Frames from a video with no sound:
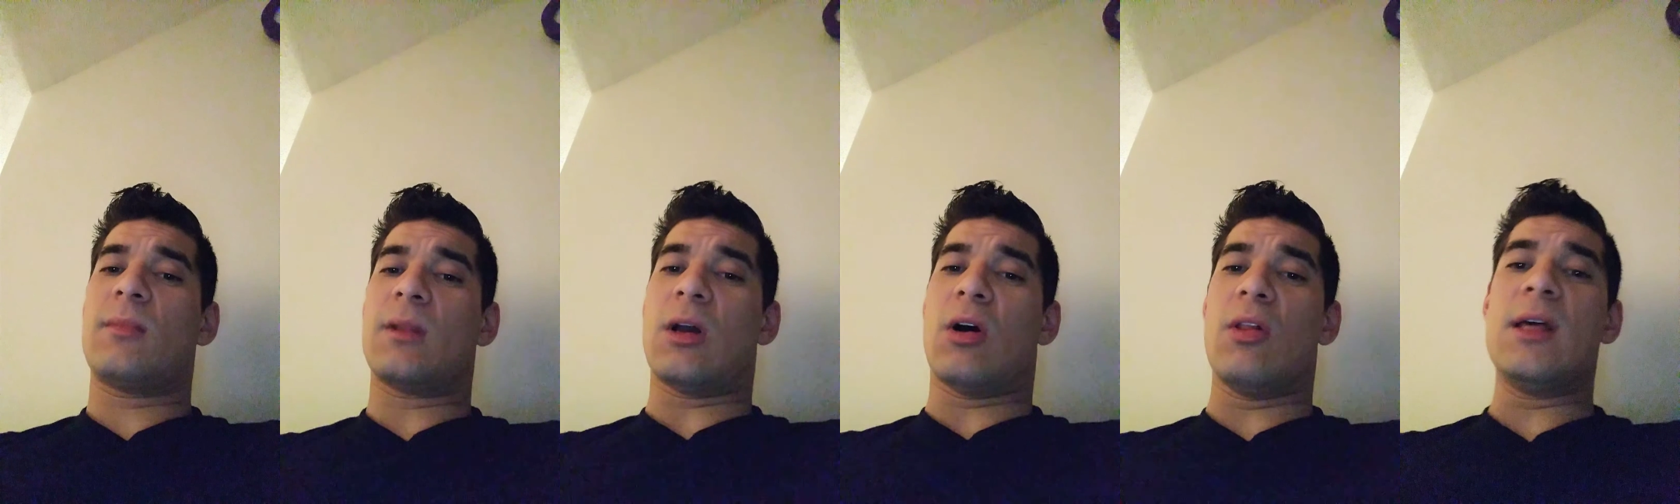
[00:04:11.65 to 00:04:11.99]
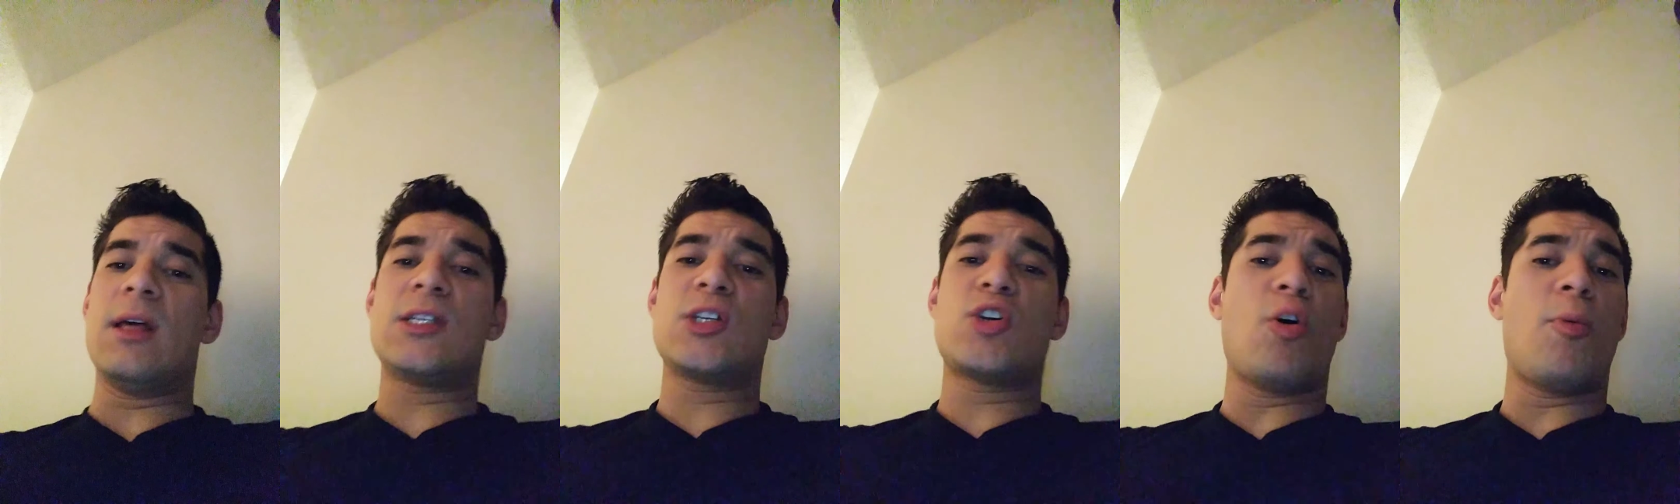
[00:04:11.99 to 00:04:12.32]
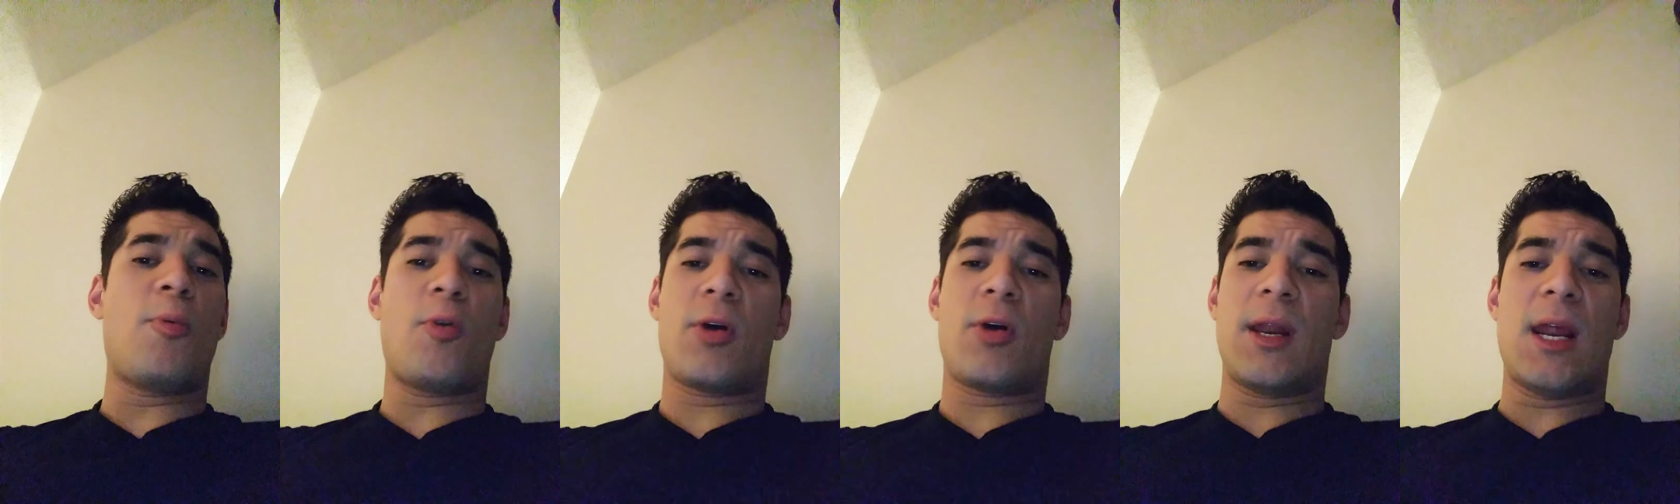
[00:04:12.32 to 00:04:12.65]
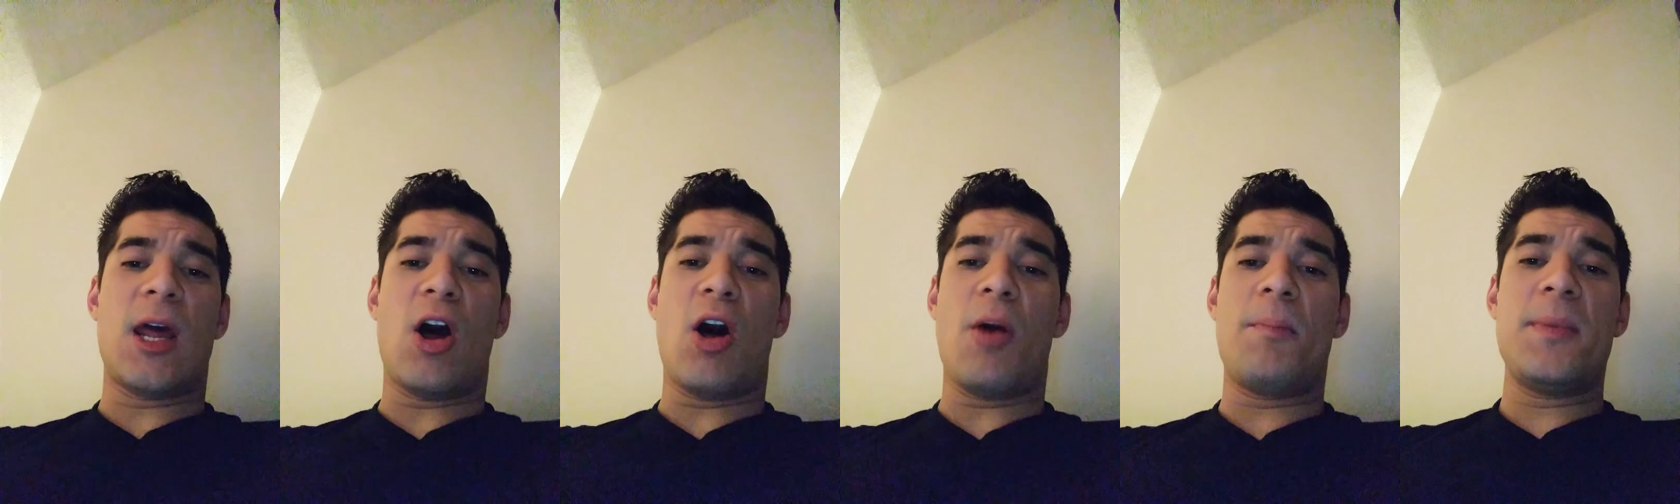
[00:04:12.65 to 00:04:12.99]
unless GoPro can
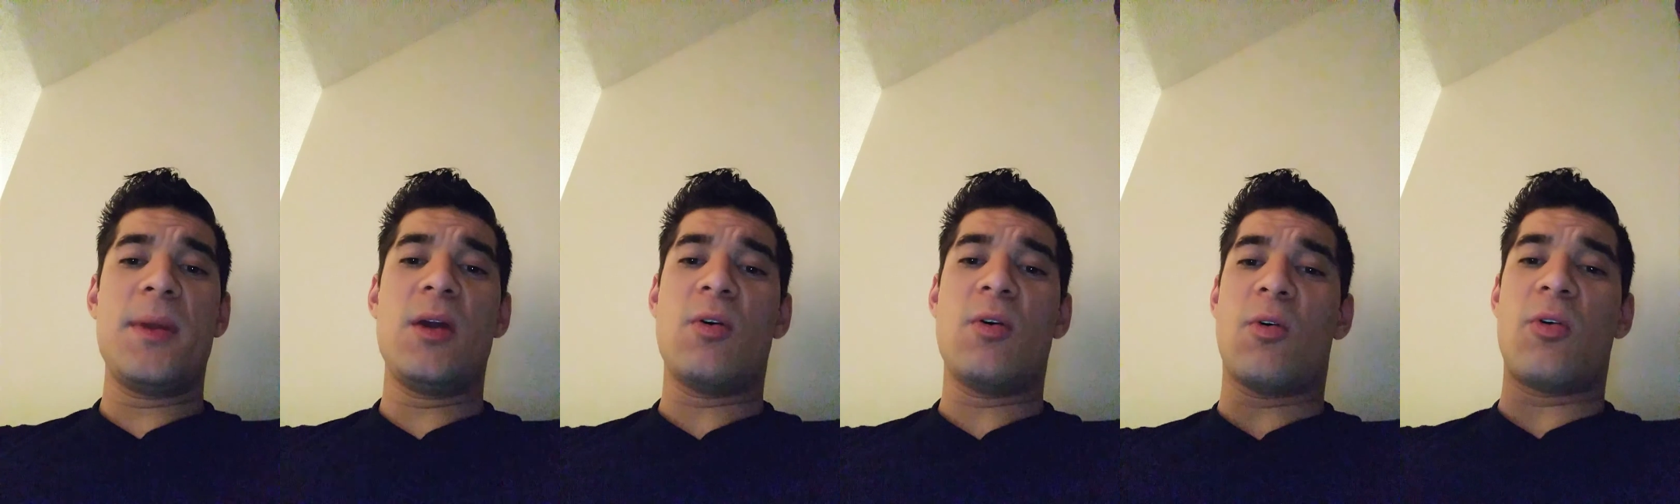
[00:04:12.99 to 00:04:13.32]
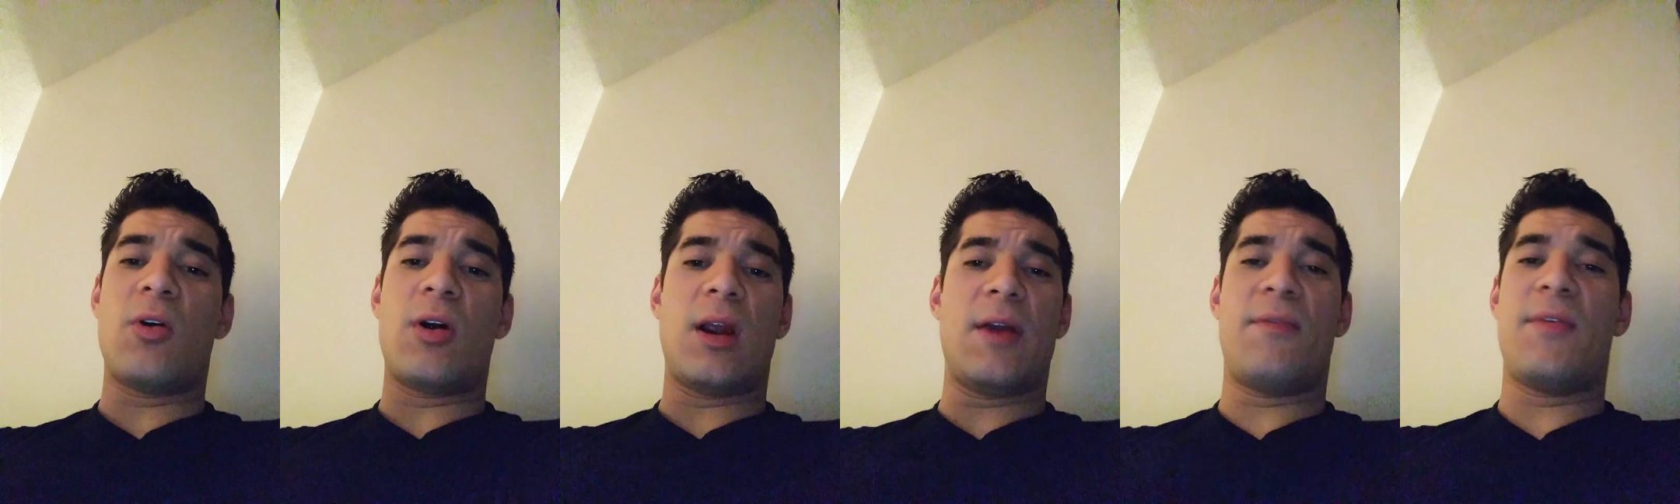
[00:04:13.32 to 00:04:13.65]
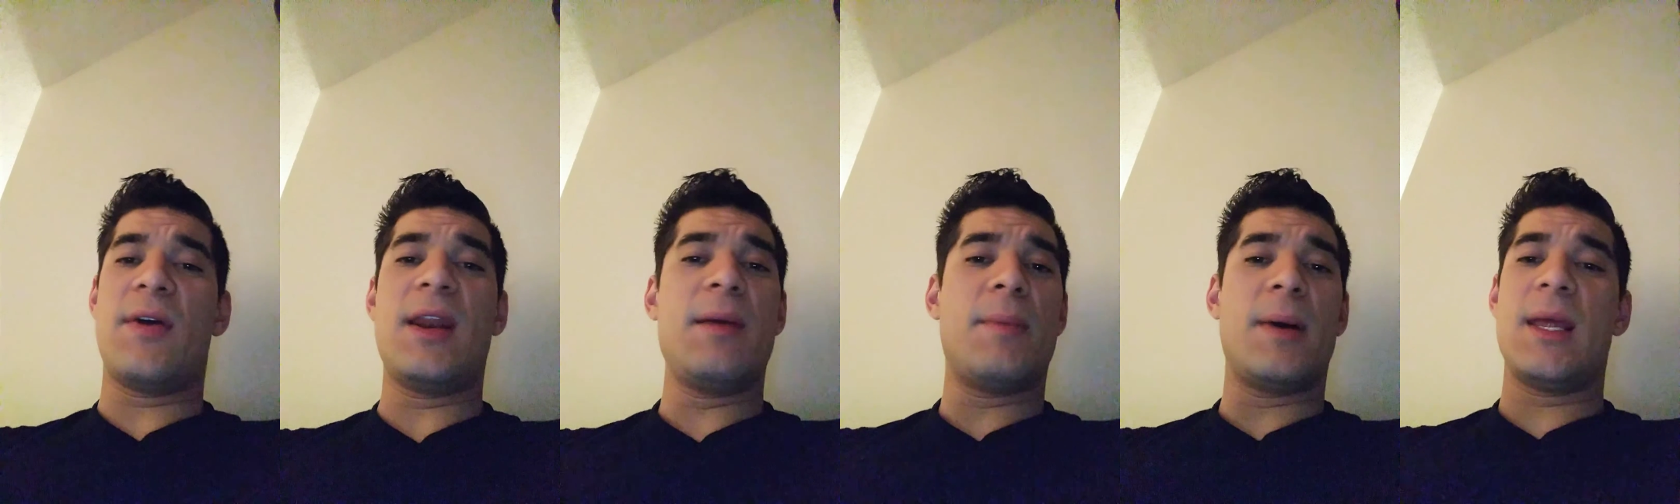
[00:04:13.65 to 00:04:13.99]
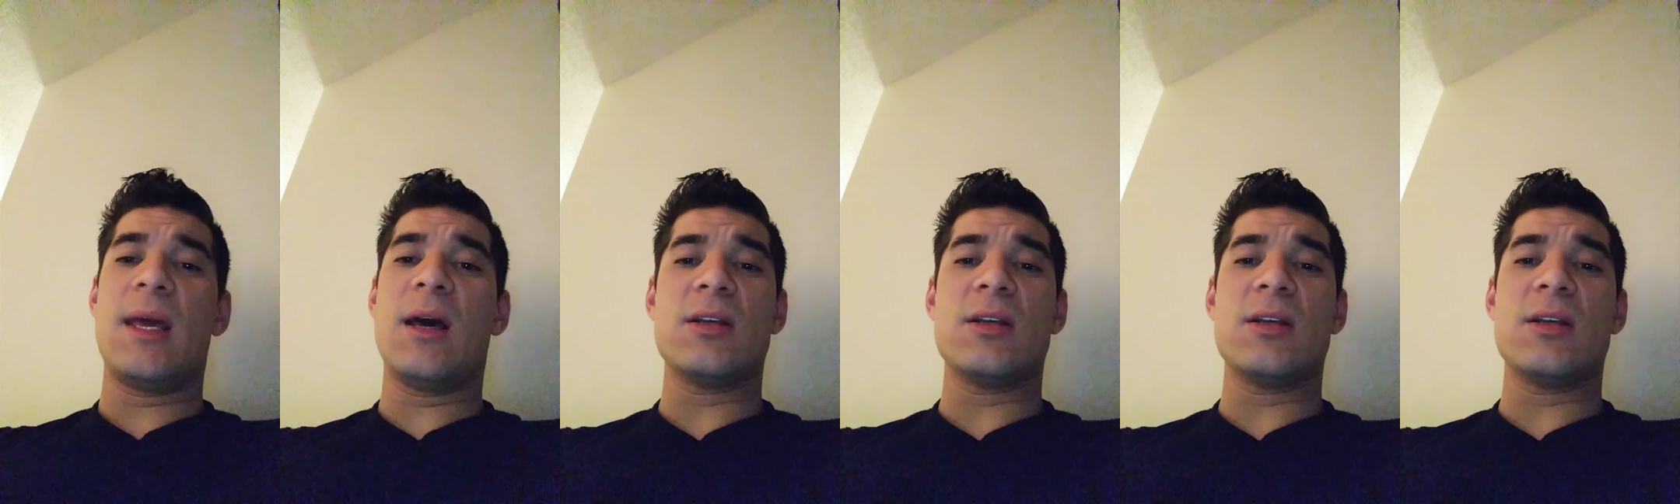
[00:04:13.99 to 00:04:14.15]
help me, or if anybody